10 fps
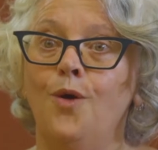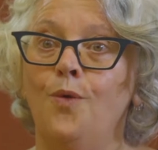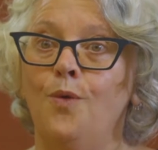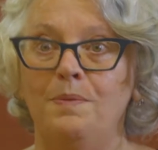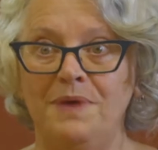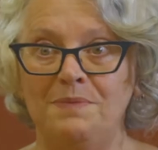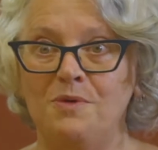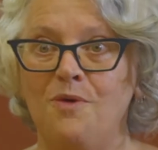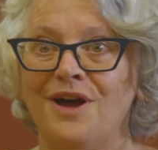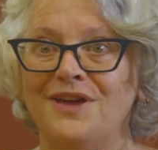Well,
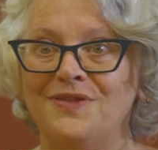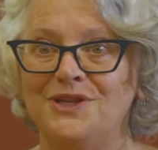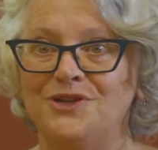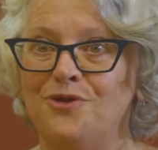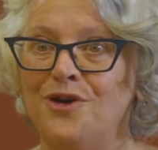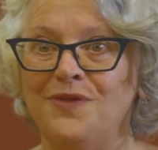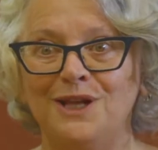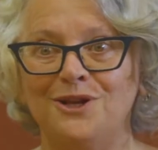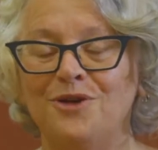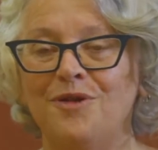people walk in the store and they
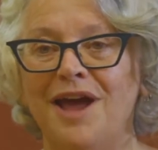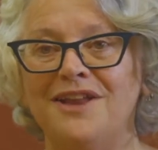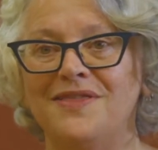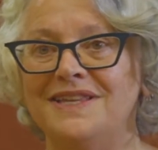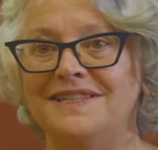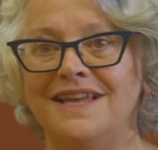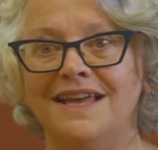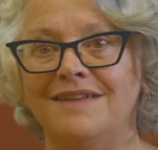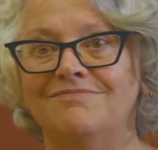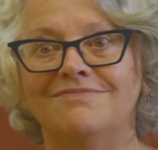look around and they
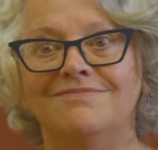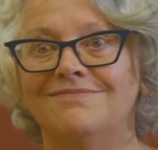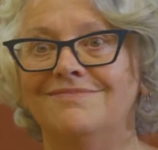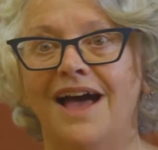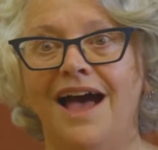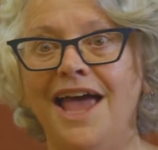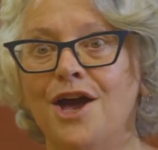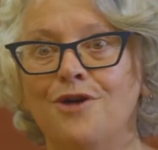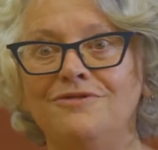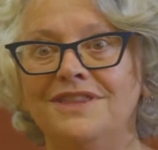say, I
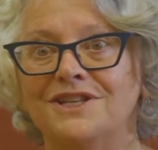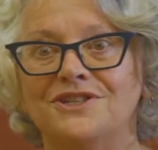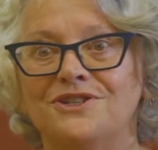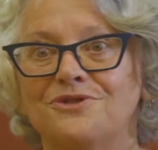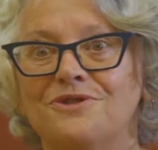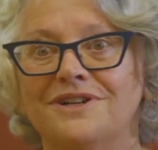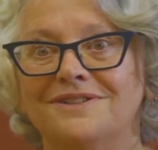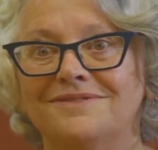own this store.